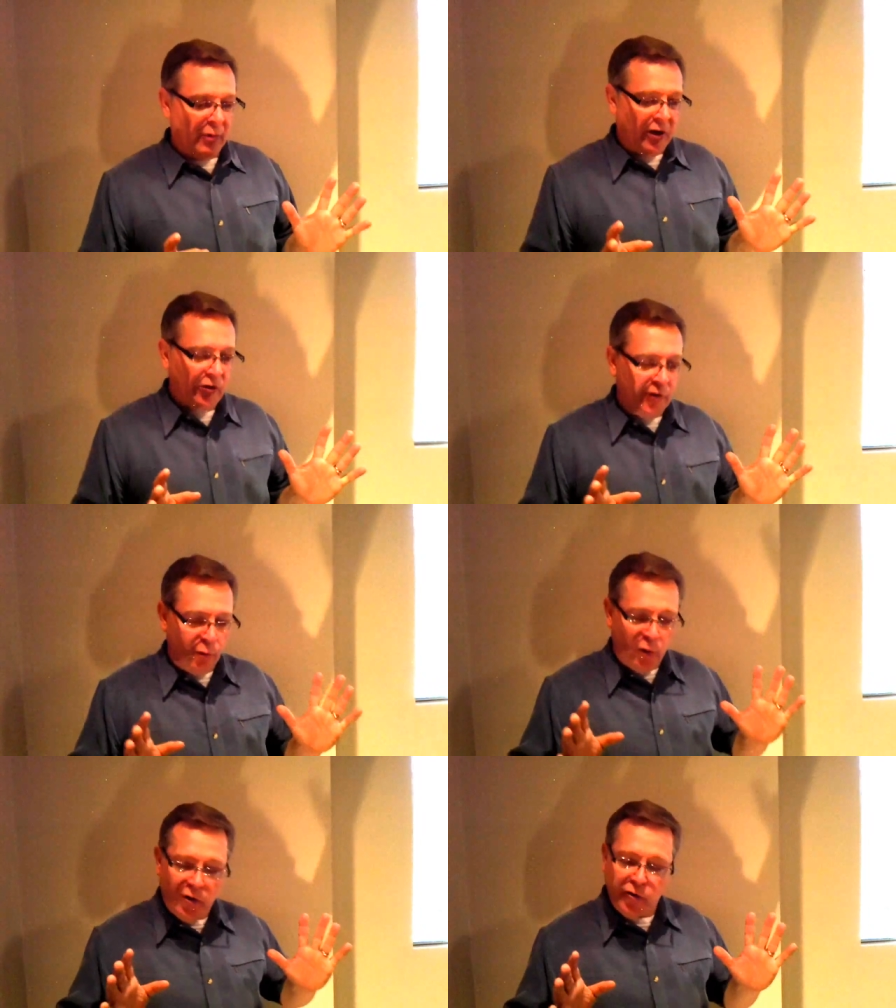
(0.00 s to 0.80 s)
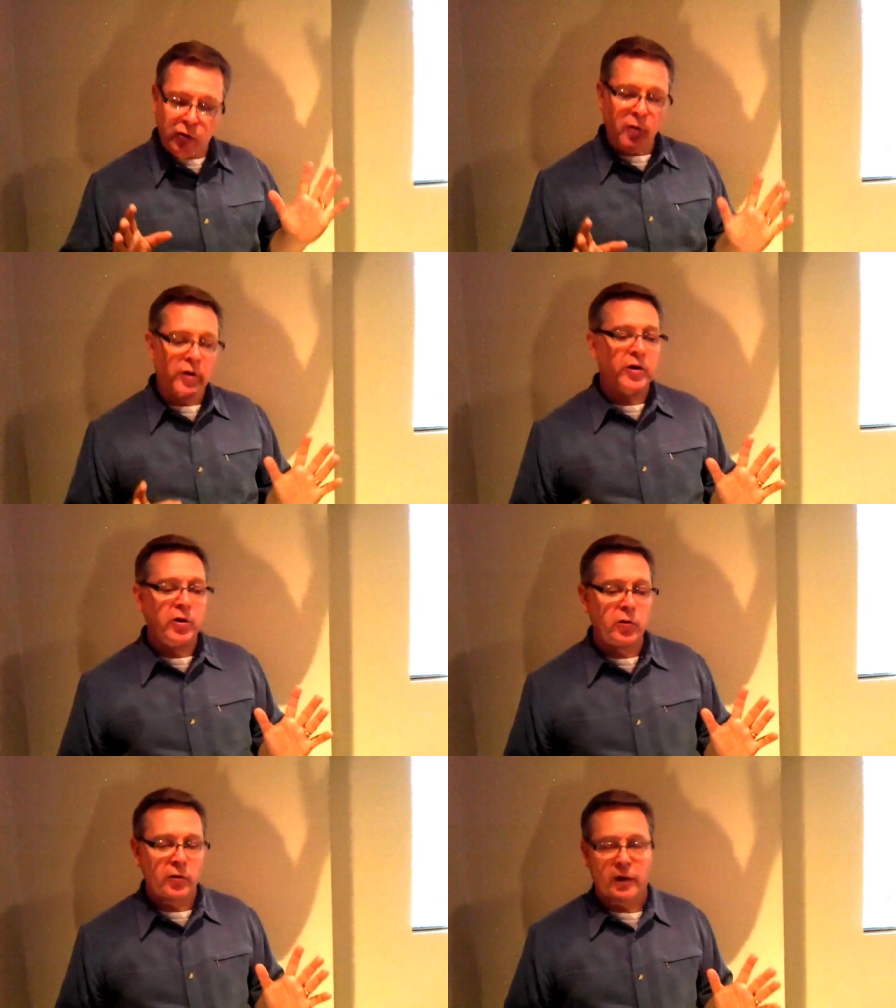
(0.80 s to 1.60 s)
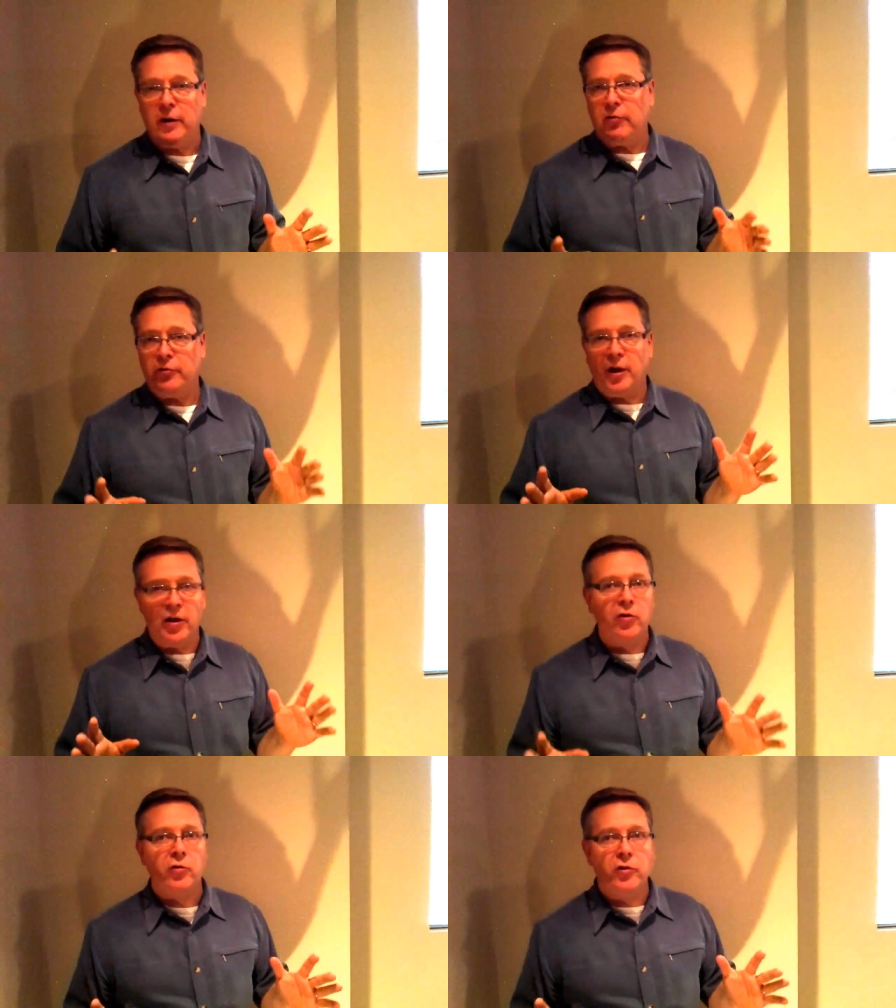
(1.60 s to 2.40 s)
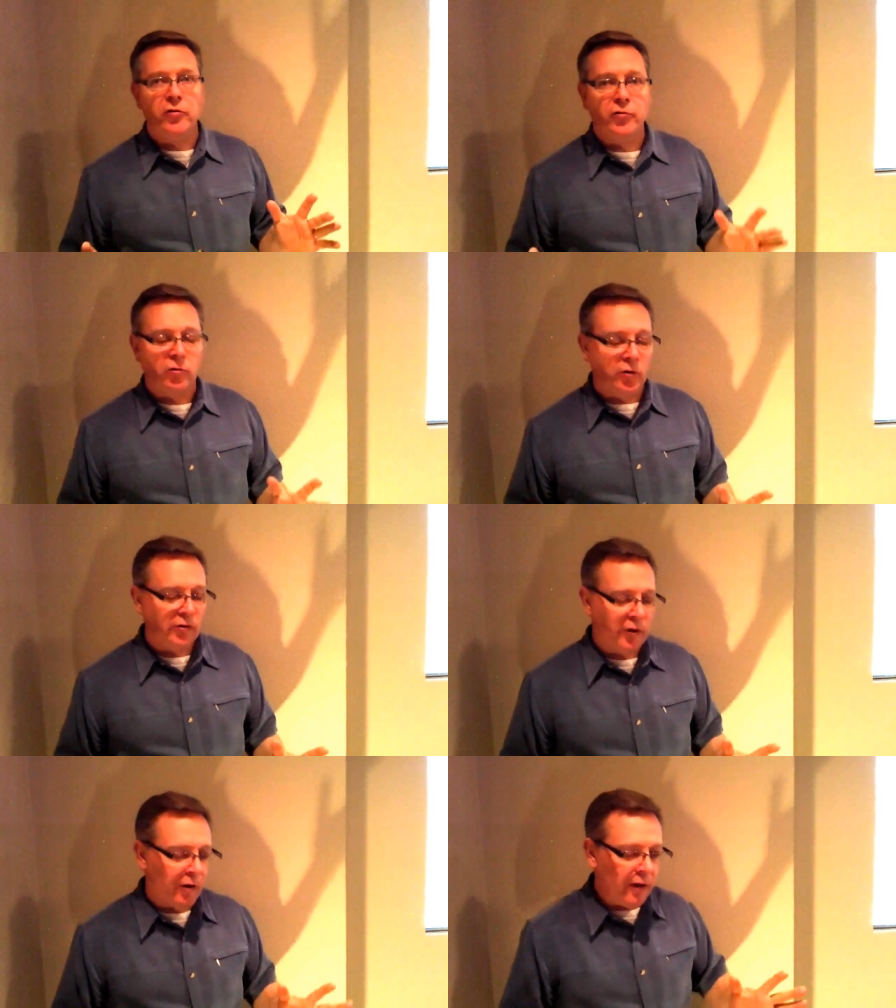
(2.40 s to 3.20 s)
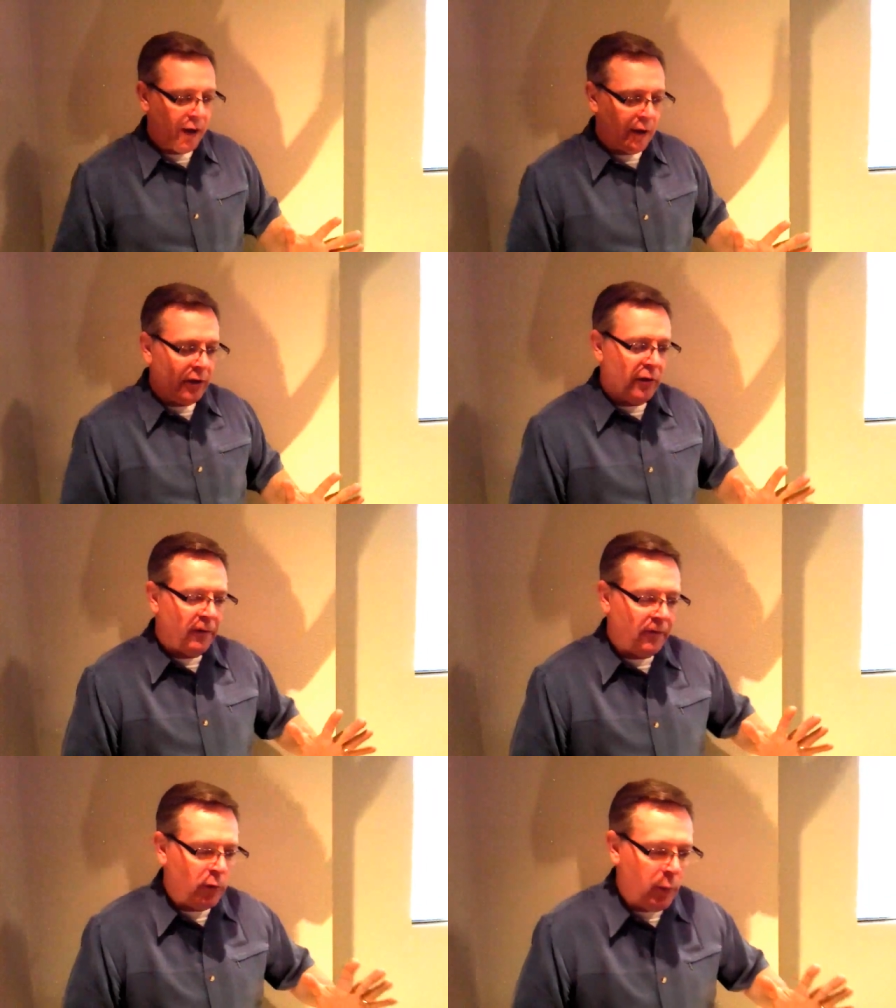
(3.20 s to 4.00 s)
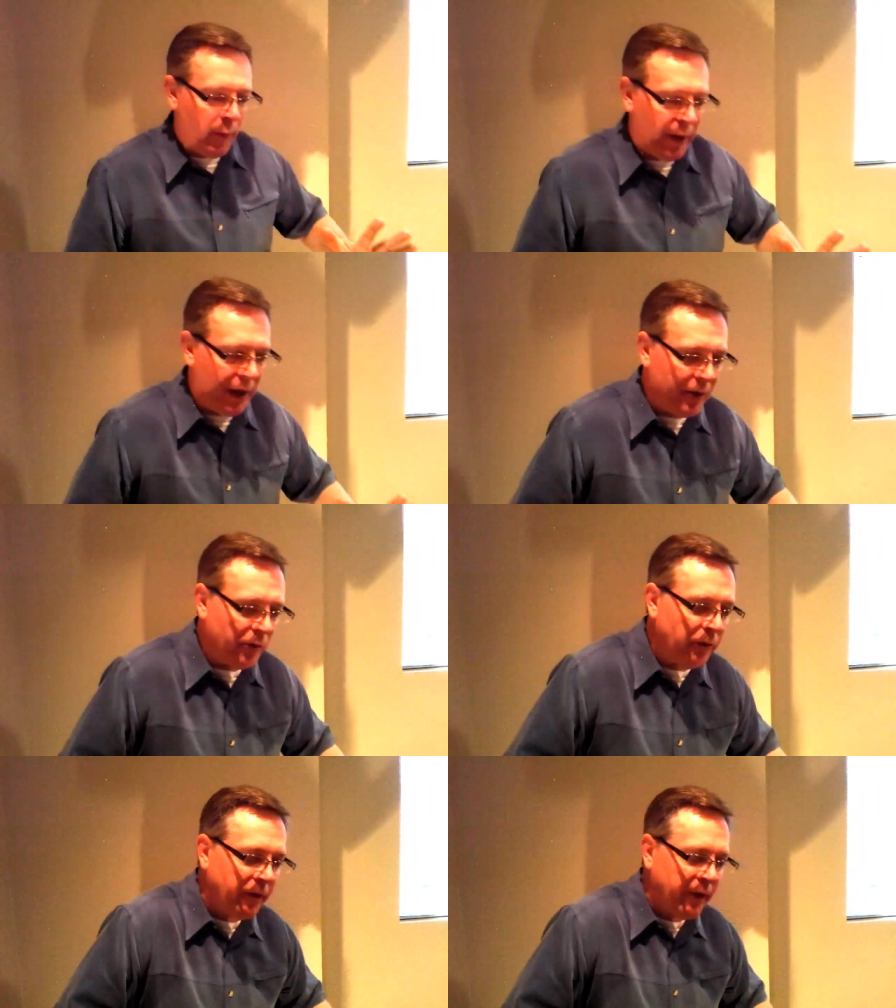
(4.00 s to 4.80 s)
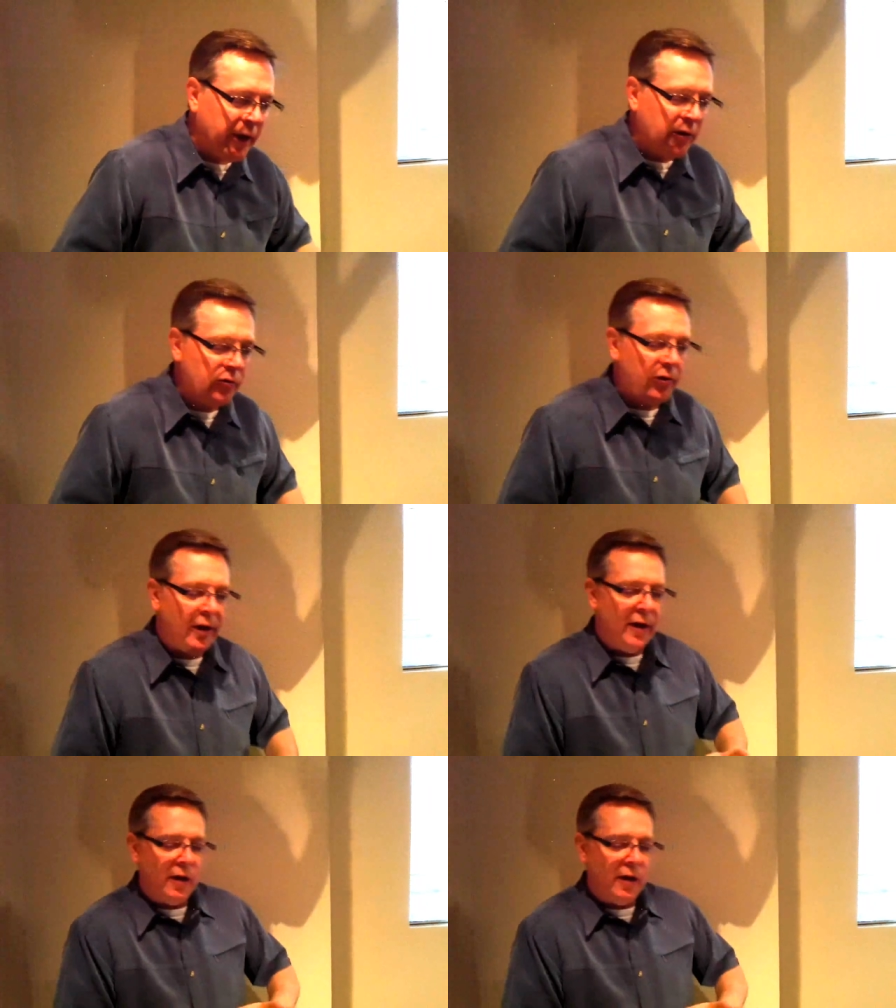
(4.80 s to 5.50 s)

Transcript: Because he was so acute, and then he was 82 years old, I said, okay, I'm going to do a few manual things.